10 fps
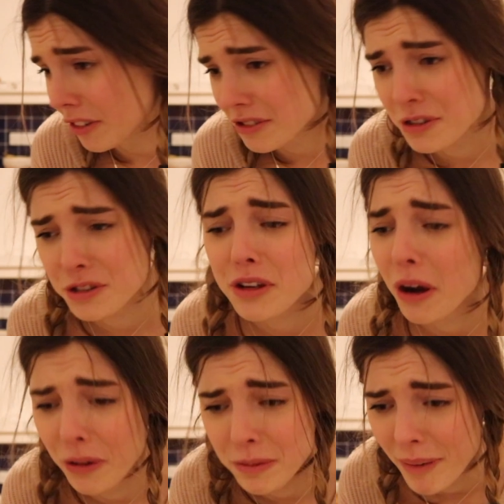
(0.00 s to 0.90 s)

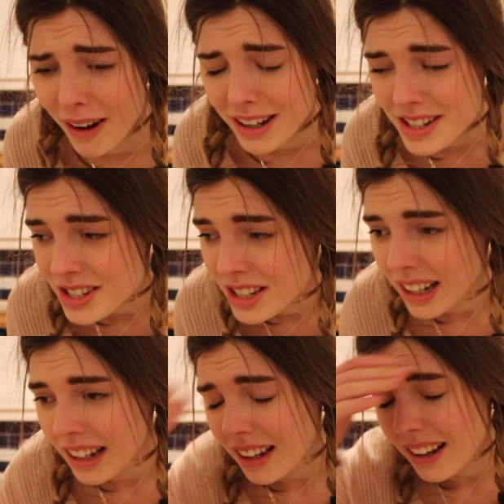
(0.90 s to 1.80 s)
so much.
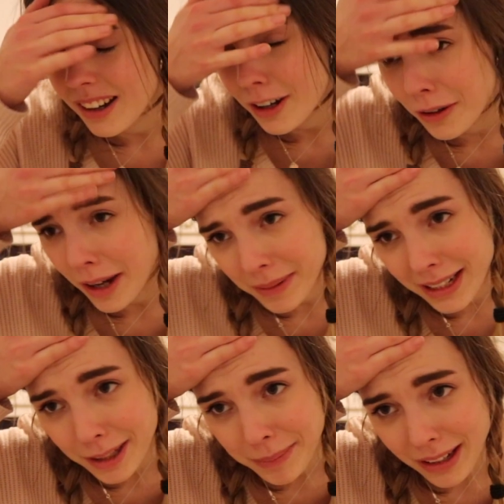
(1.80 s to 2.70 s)
Oh, I'm a
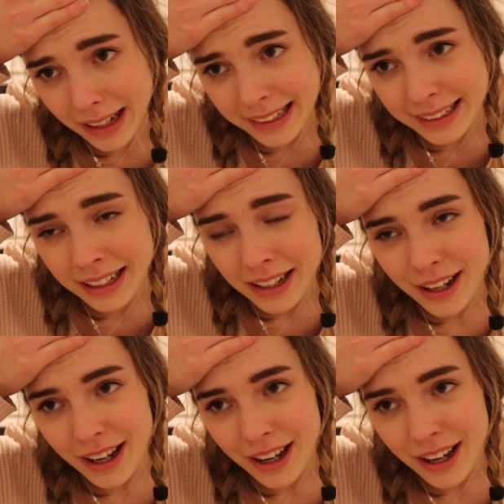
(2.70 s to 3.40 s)
little bit like,